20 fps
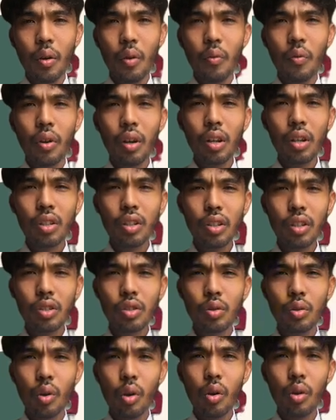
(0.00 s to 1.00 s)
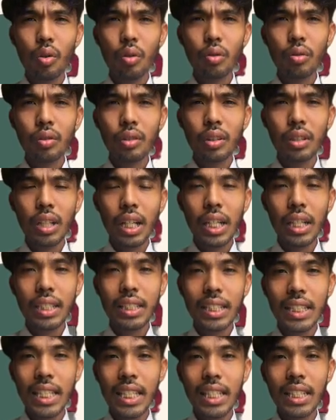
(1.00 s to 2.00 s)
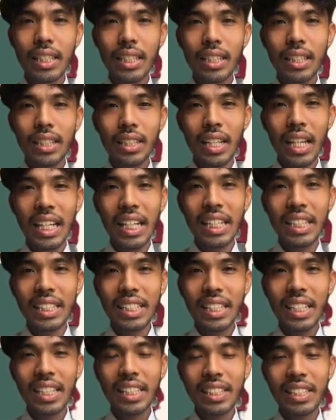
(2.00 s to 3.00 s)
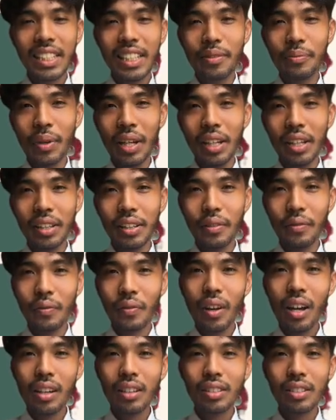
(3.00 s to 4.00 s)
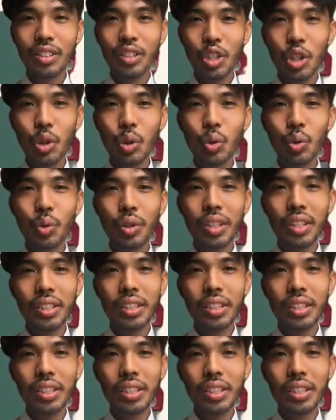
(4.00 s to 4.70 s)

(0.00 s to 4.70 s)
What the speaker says: Faraday's law states that a change in magnetic flux through a